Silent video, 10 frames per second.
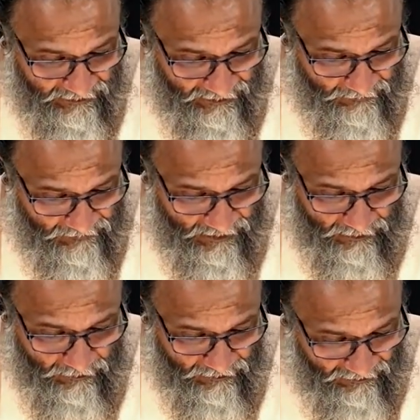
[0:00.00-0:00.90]
and dreams
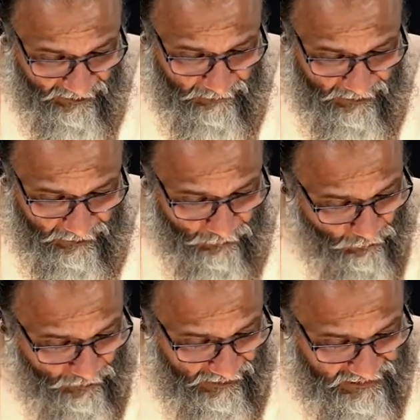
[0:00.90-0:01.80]
are dream are
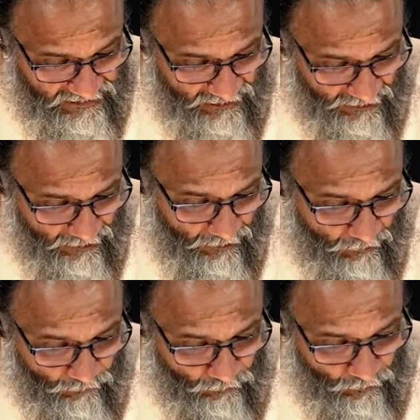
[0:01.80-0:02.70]
known as the
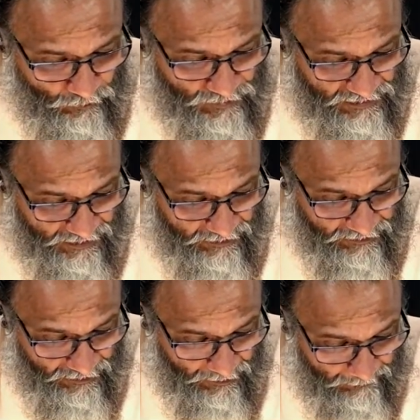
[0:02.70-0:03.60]
fruit
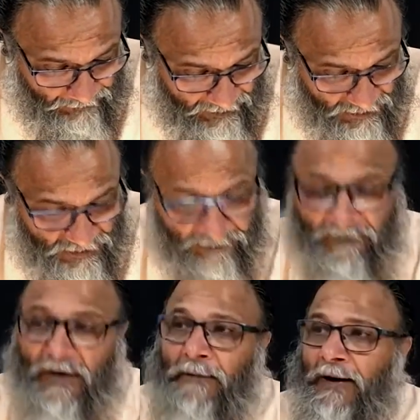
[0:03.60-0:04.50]
state,
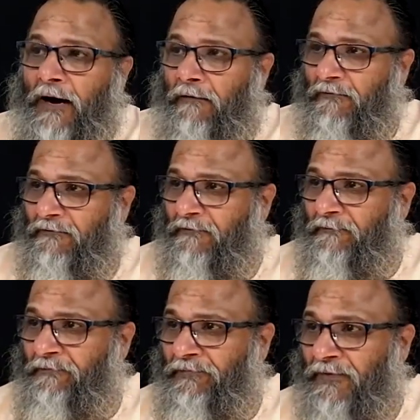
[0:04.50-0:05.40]
Bija Phalabhav.
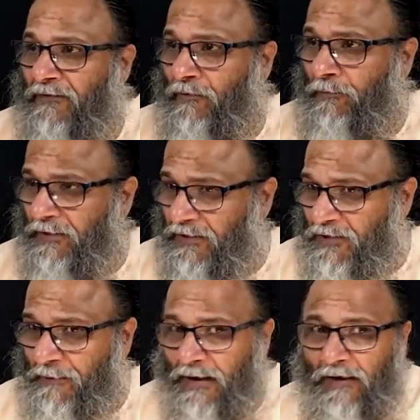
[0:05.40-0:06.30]
So
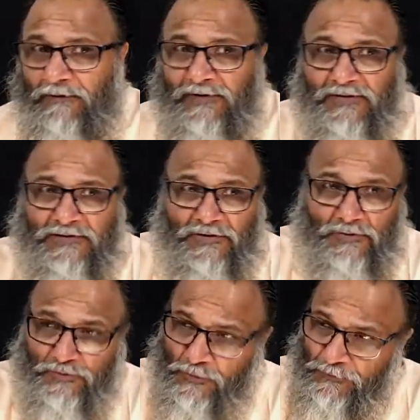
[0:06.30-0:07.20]
Bija Bhav is
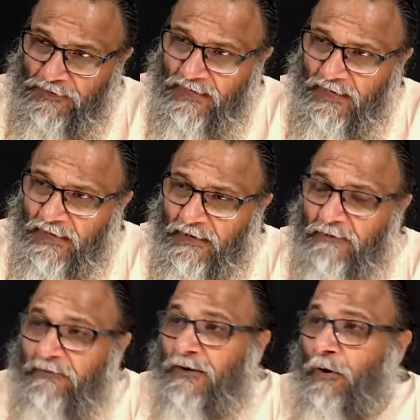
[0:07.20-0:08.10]
the Sushupti
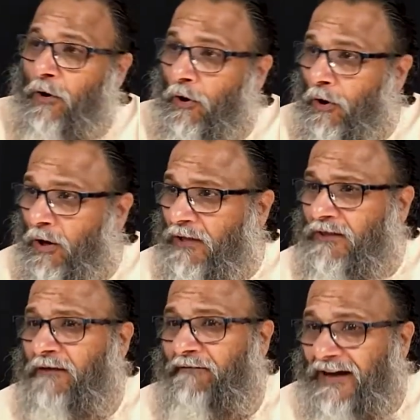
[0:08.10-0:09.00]
where
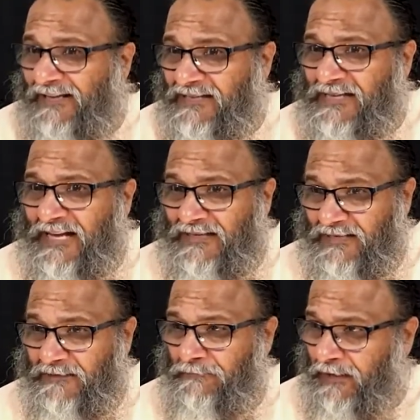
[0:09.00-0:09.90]
all the
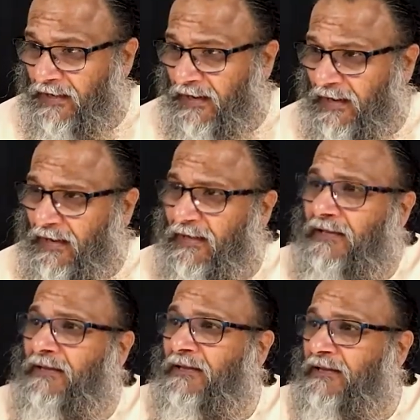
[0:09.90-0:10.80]
vasanas, meaning
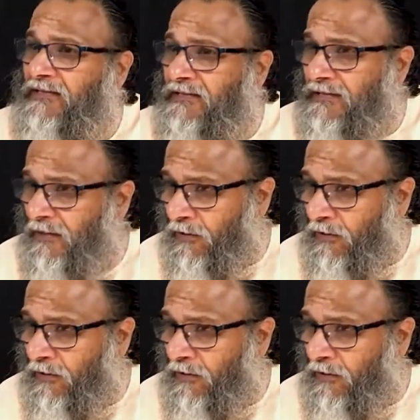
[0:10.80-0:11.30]
the